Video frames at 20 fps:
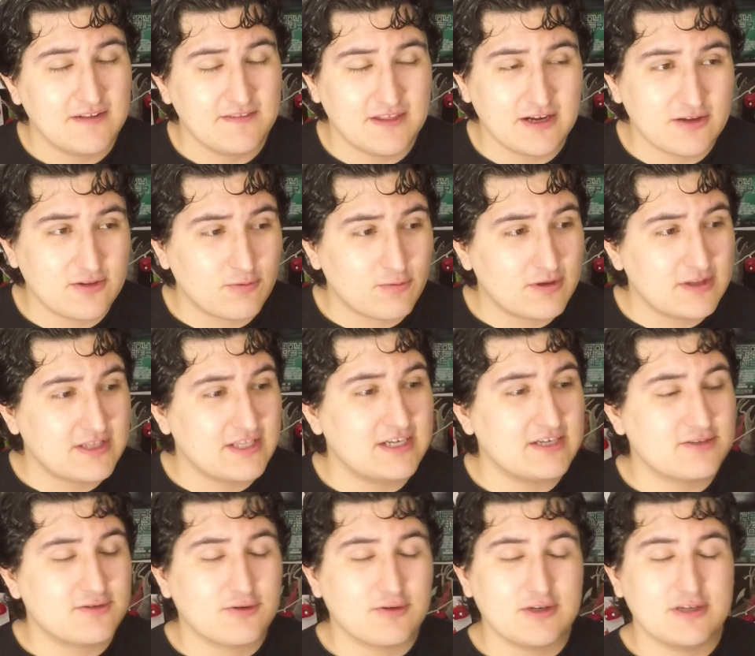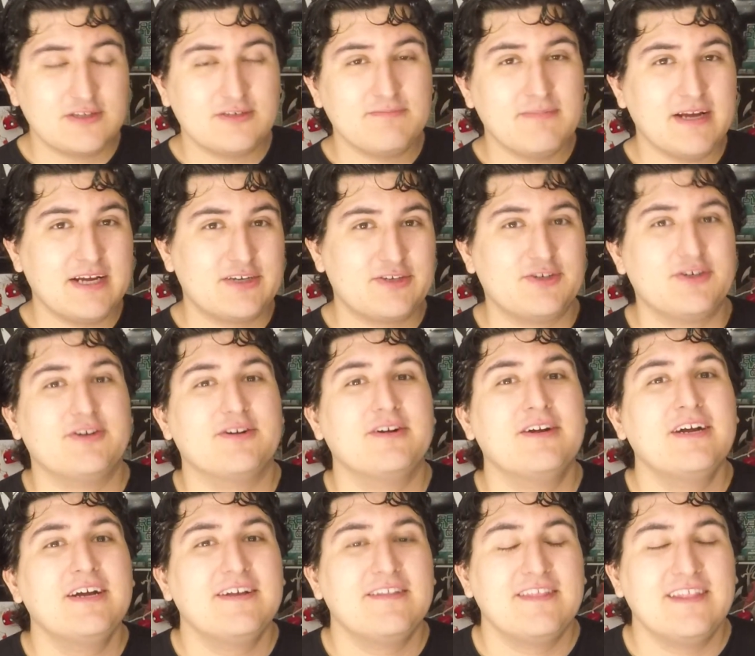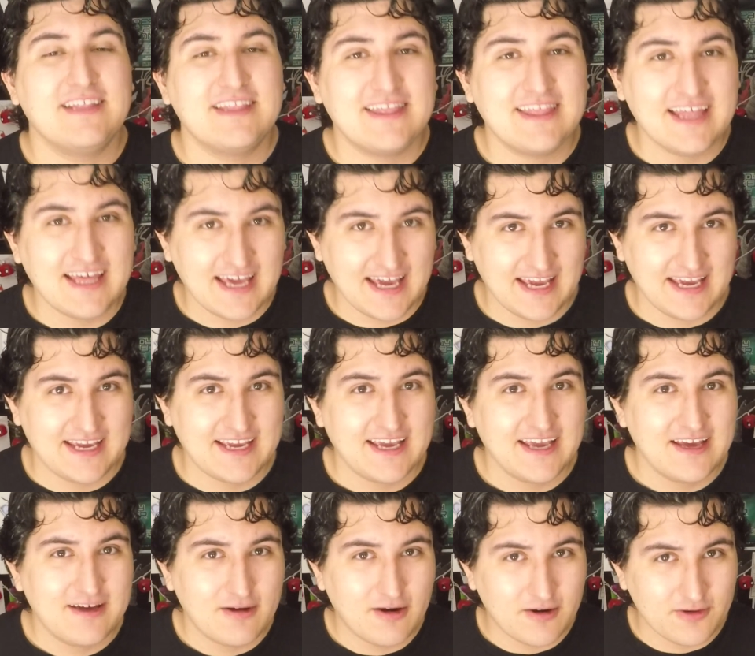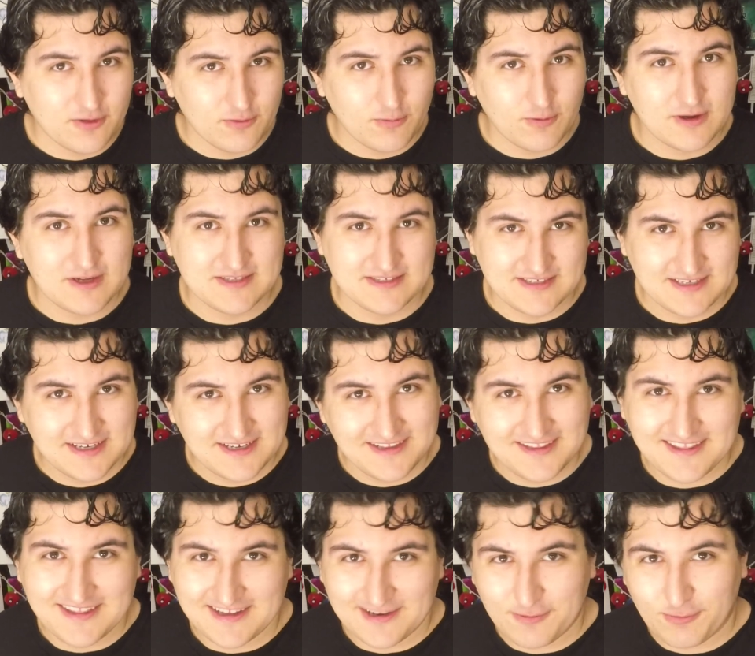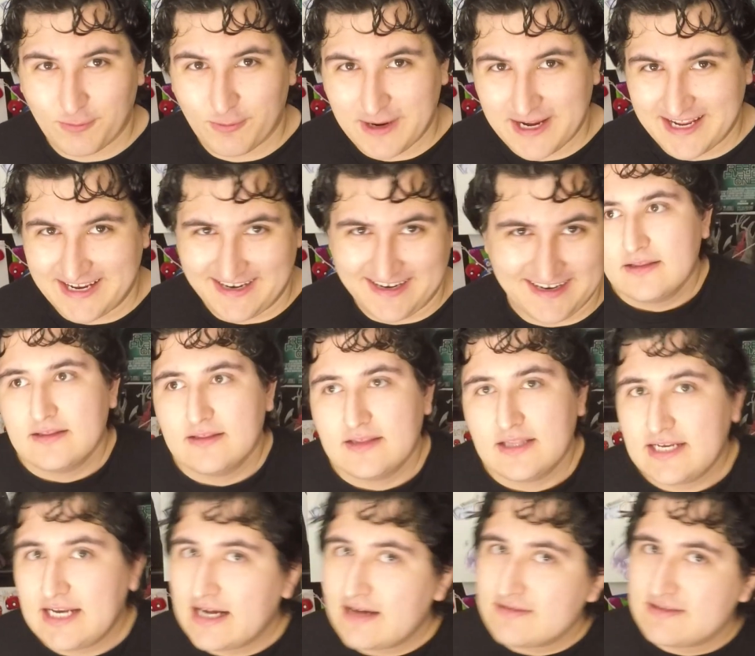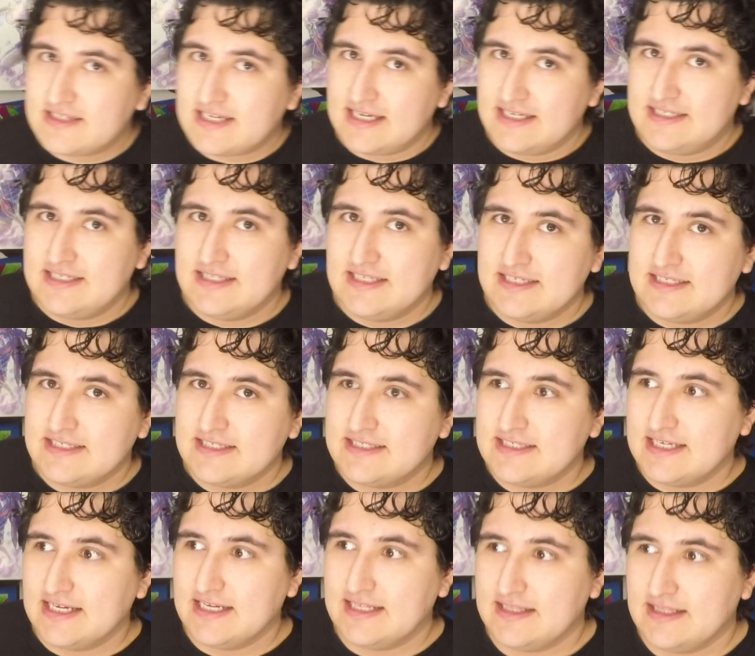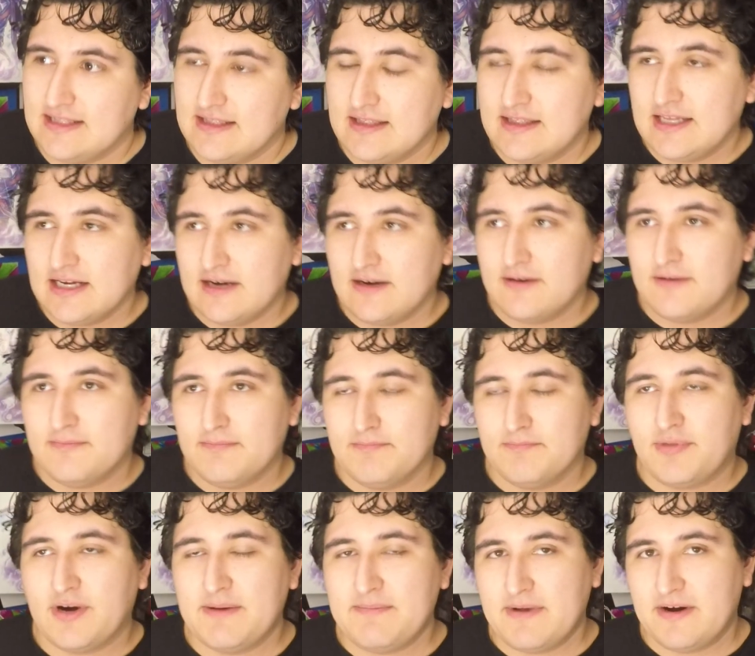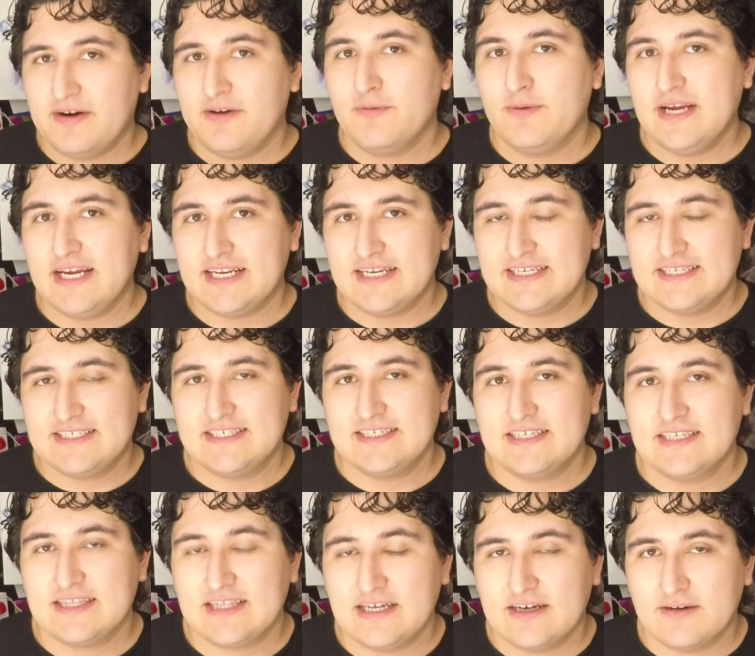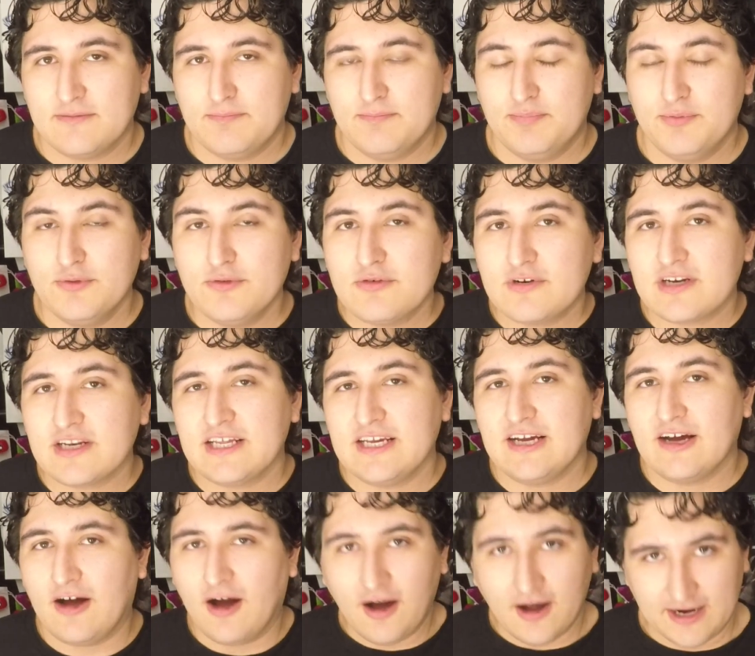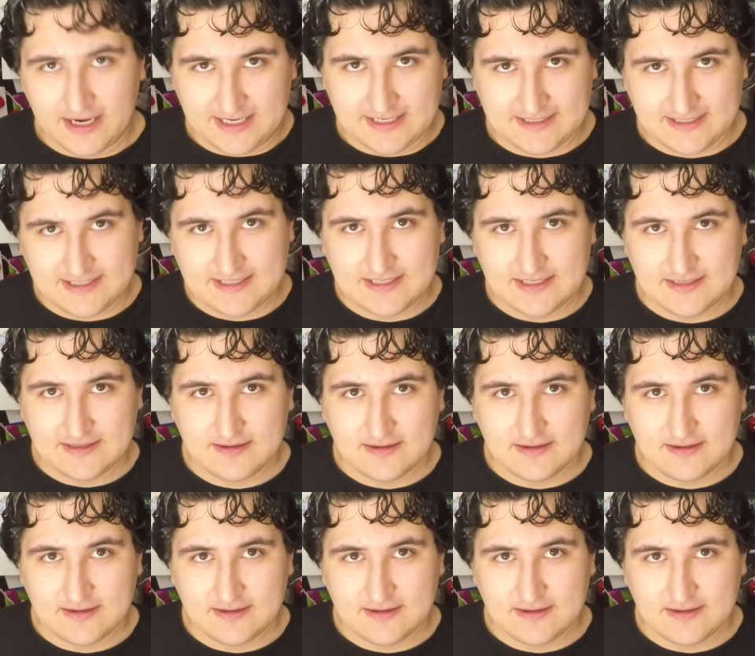They're the one that is going to make sure that they are the ones that win. The downside to this is that their primary weakness is that they're brutally honest.